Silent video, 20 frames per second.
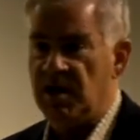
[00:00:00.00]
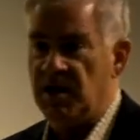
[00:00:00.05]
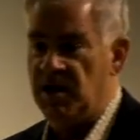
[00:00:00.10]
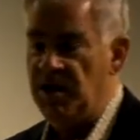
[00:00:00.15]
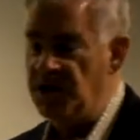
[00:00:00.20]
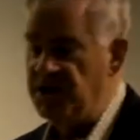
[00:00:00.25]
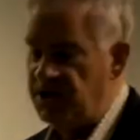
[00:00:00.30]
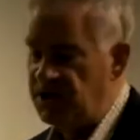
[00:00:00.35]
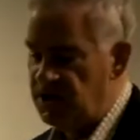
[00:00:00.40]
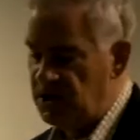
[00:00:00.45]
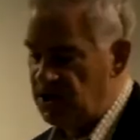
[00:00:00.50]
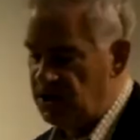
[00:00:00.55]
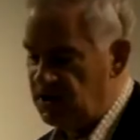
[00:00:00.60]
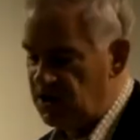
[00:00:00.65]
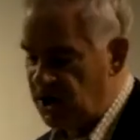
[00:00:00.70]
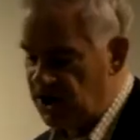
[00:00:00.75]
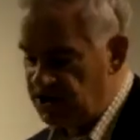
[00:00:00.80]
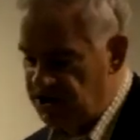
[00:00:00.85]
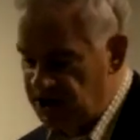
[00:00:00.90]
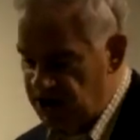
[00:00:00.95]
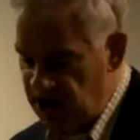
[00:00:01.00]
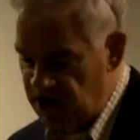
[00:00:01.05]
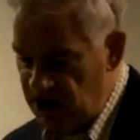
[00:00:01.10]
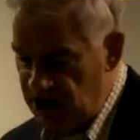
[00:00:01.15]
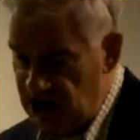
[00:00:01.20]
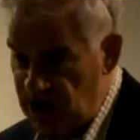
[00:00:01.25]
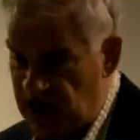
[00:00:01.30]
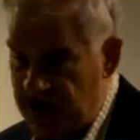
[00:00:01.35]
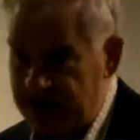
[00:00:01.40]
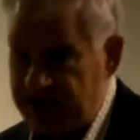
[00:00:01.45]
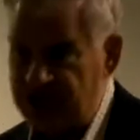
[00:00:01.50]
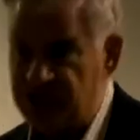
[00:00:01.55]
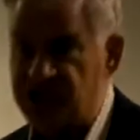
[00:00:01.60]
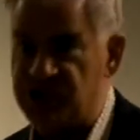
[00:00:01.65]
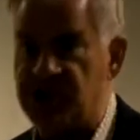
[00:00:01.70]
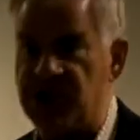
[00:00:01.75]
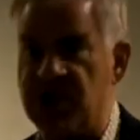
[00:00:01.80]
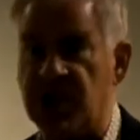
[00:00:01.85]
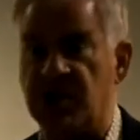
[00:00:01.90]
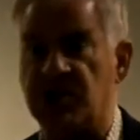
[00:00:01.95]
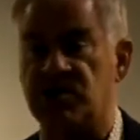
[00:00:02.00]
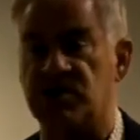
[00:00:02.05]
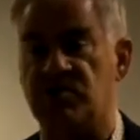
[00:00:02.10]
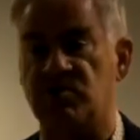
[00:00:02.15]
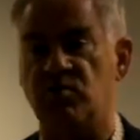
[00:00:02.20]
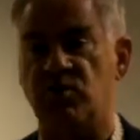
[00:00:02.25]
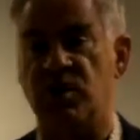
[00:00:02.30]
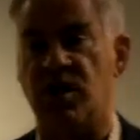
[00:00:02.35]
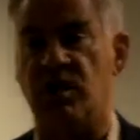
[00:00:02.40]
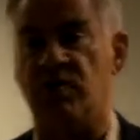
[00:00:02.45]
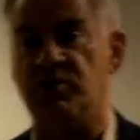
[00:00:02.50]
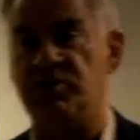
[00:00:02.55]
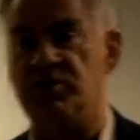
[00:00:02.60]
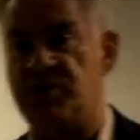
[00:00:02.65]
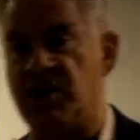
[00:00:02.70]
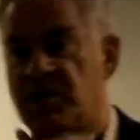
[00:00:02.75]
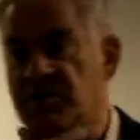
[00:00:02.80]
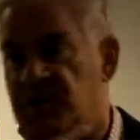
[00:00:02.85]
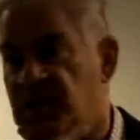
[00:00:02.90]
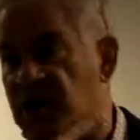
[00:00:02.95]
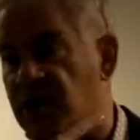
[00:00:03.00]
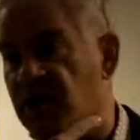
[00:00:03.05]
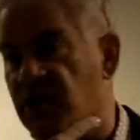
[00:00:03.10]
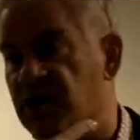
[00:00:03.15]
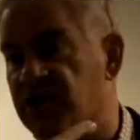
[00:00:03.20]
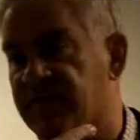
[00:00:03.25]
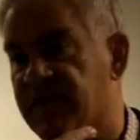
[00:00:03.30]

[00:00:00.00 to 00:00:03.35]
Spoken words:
In 1996, when I was at the Heritage